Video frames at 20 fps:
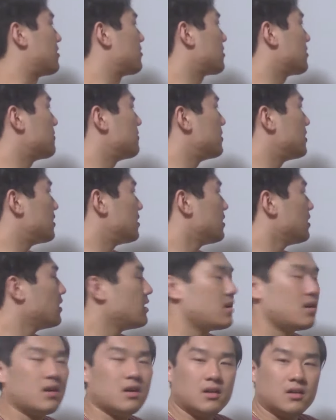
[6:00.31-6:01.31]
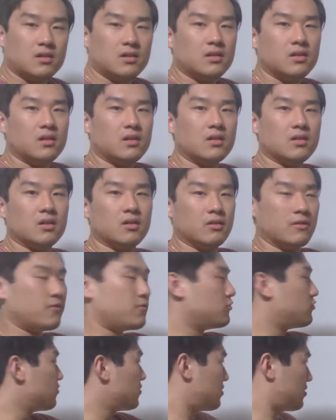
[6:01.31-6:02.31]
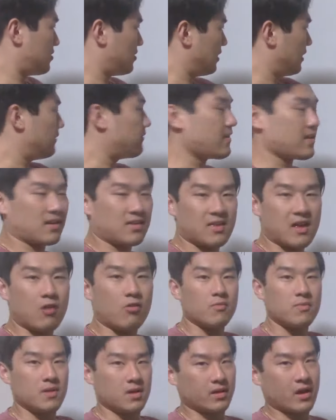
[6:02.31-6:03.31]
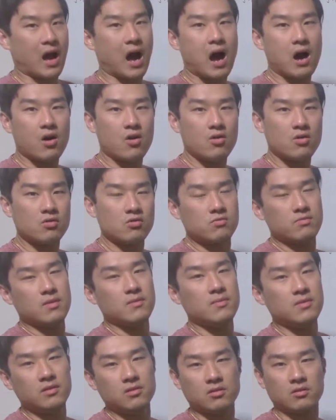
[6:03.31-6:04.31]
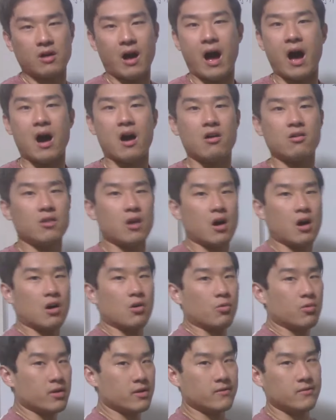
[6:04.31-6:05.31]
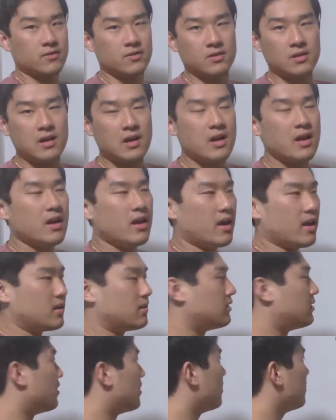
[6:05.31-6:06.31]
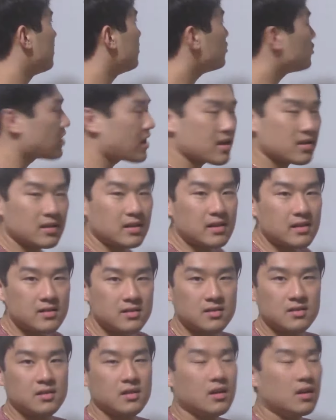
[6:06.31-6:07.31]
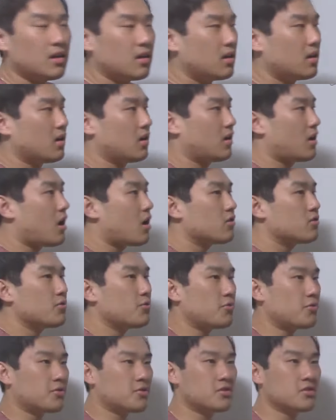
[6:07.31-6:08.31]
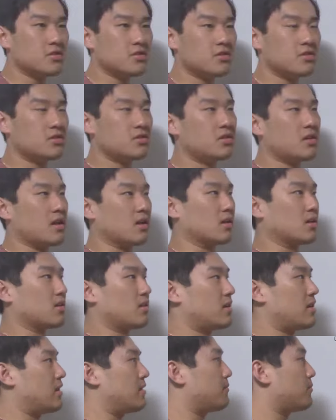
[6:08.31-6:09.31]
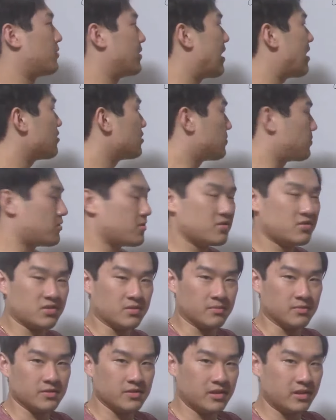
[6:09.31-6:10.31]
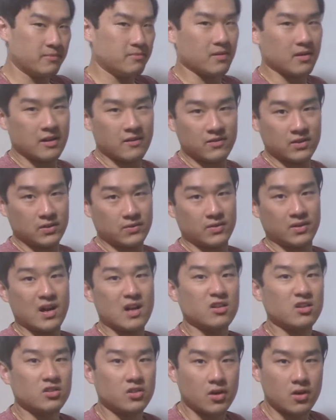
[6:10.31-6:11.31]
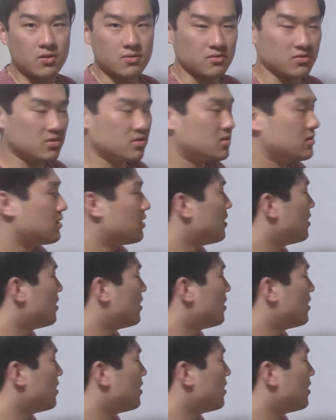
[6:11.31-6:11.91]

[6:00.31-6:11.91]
It can be, you know, if you just leave like that, be like how, or maybe, you know, how, whatever. And in Chinese, a lot of the words, like they pronounce pretty similarly, but have different kind of tones.